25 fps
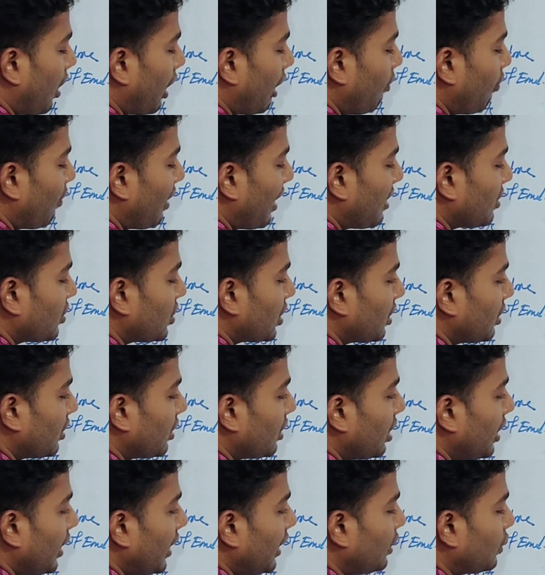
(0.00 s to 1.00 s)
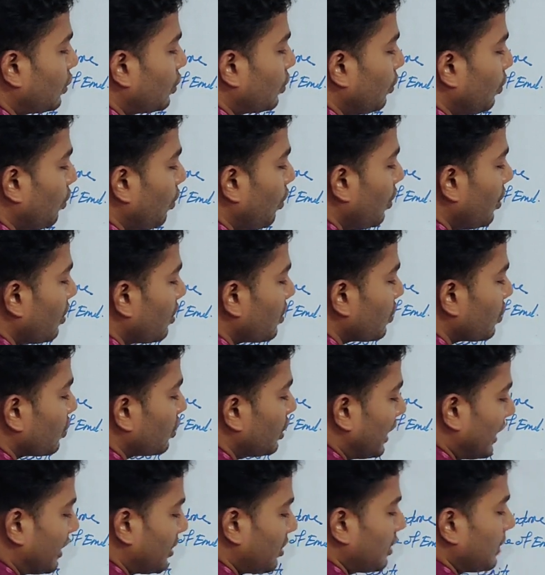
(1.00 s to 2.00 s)
or you can say 3 to
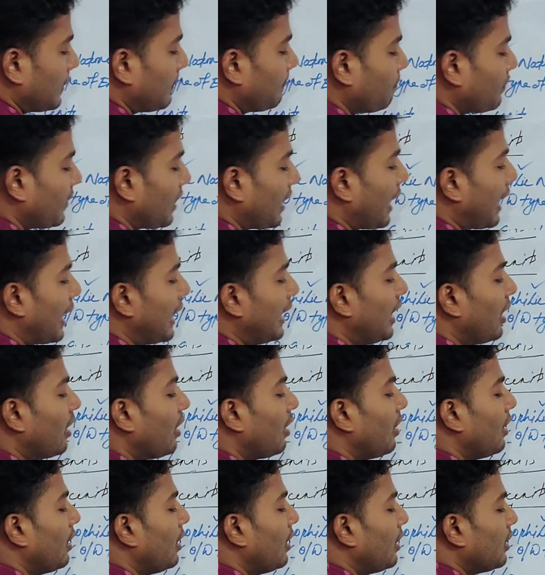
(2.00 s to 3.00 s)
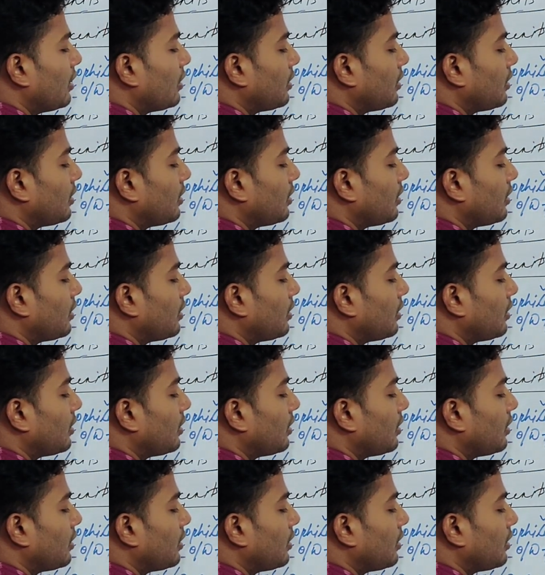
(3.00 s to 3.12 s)
6. Clear?